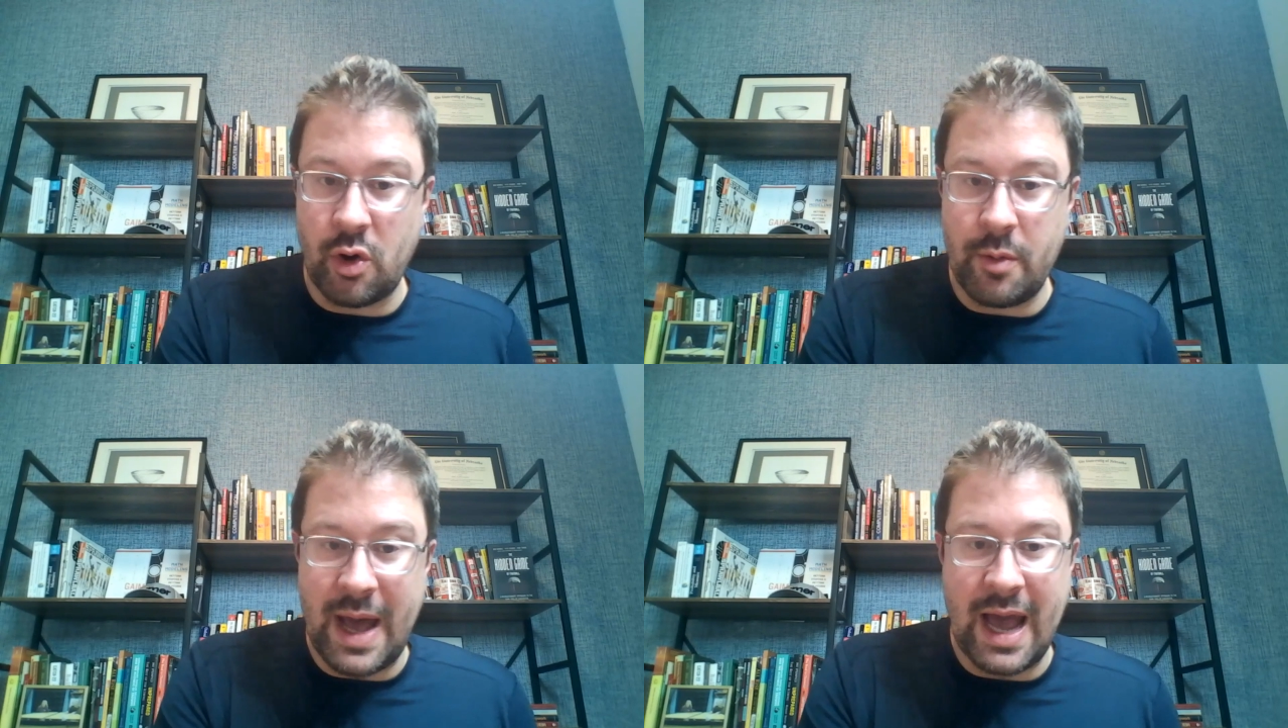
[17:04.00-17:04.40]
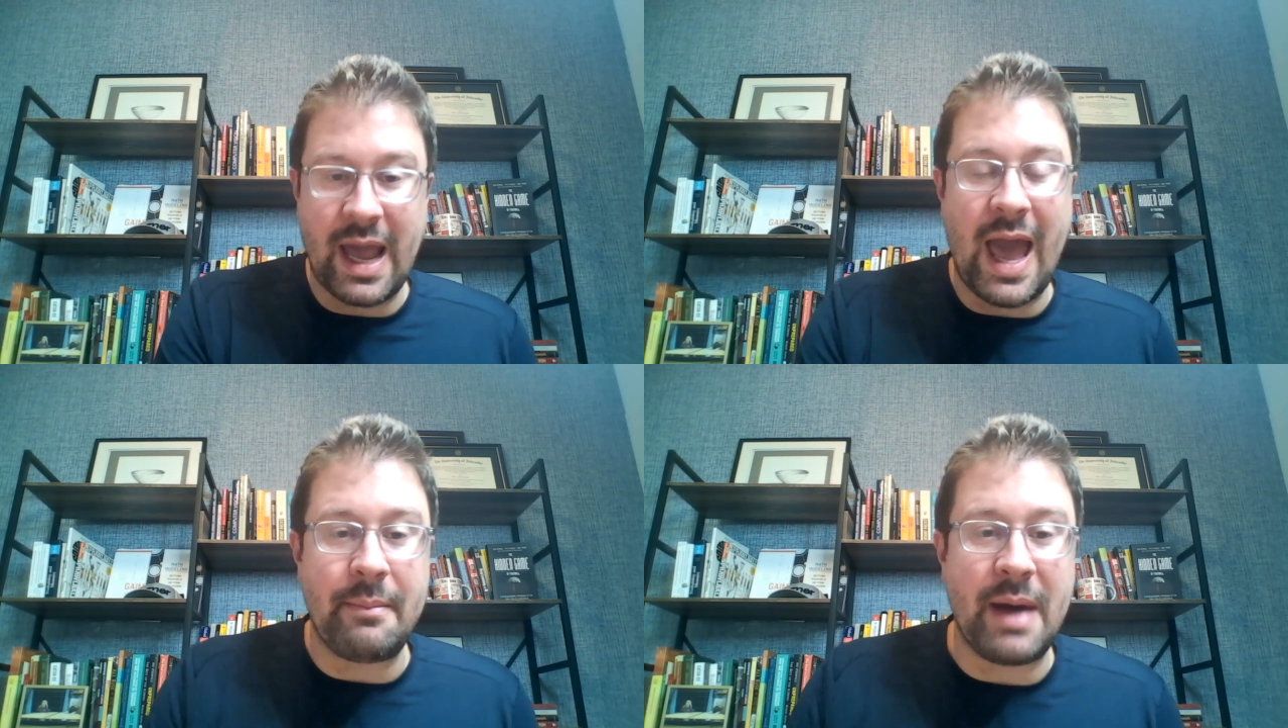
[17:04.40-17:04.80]

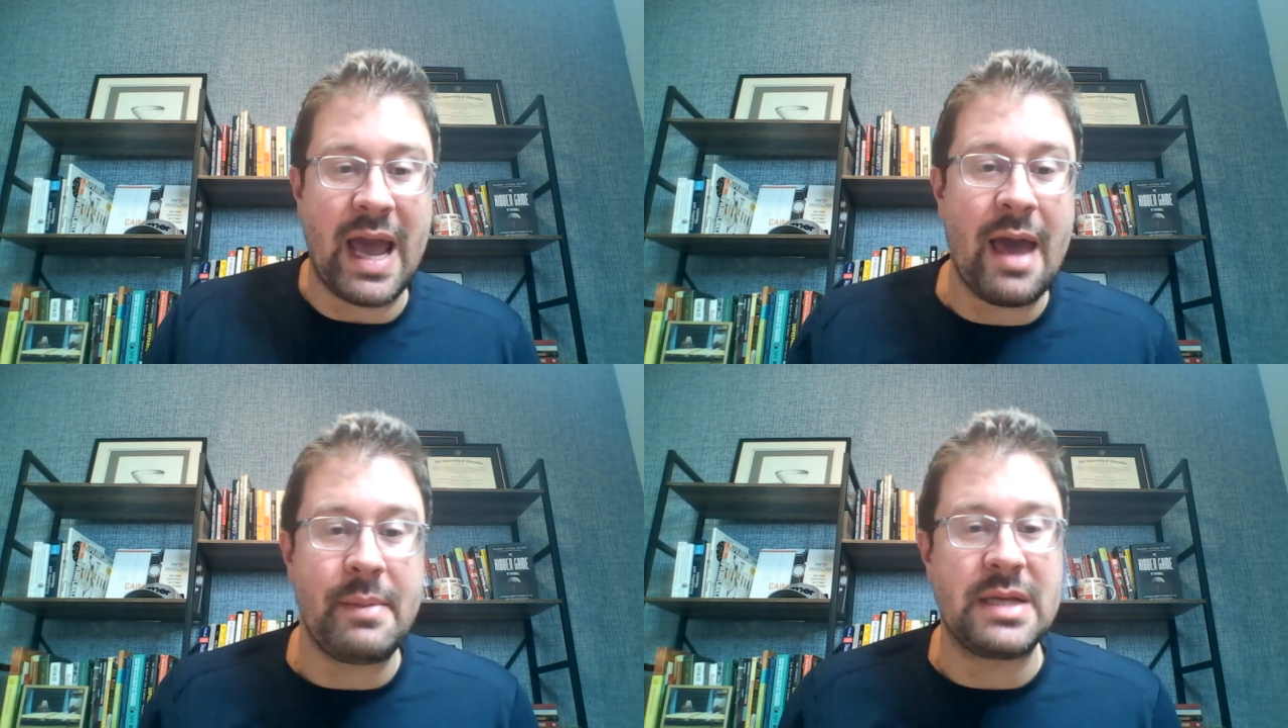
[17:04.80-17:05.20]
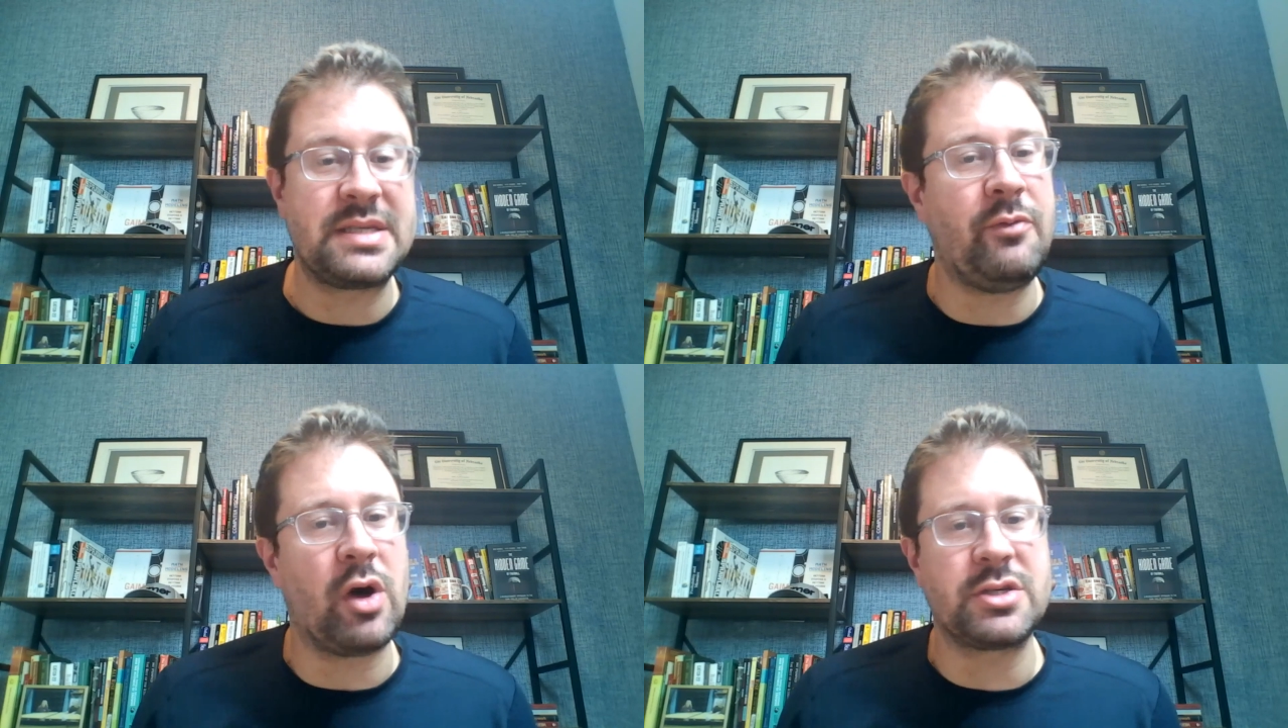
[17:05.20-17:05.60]
quarterback at Miami.
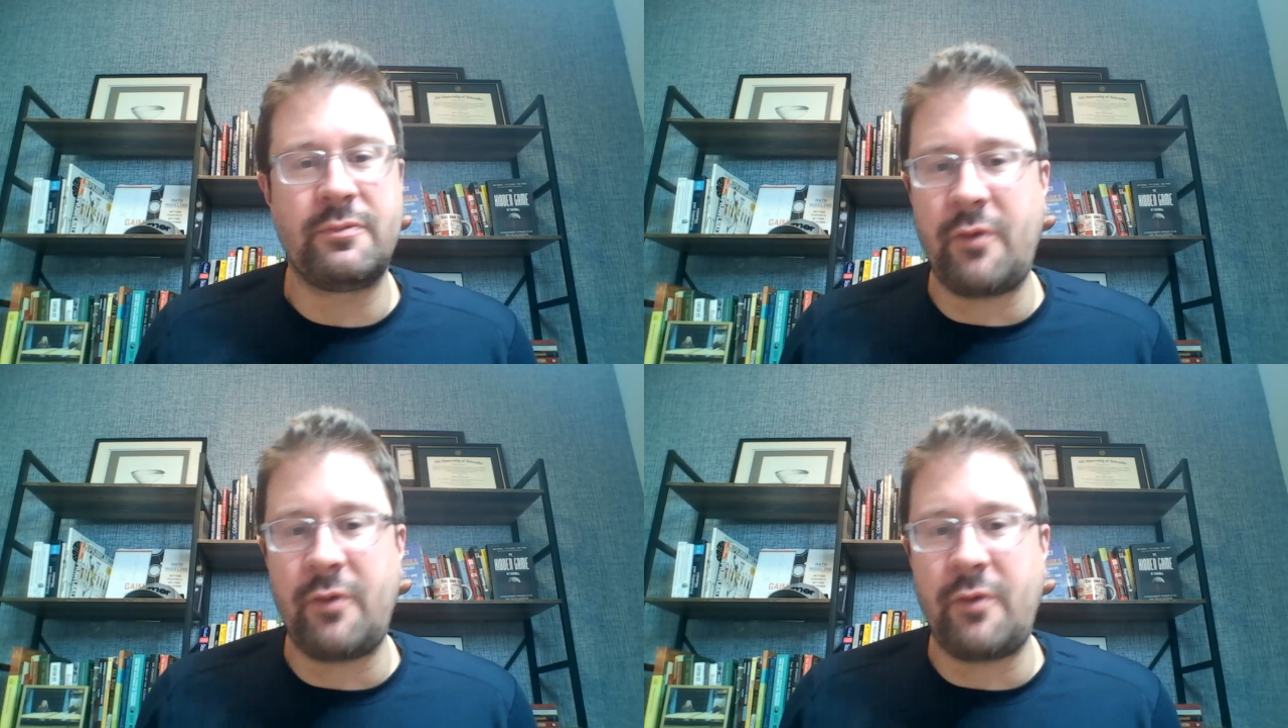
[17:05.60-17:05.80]
Steve Walsh,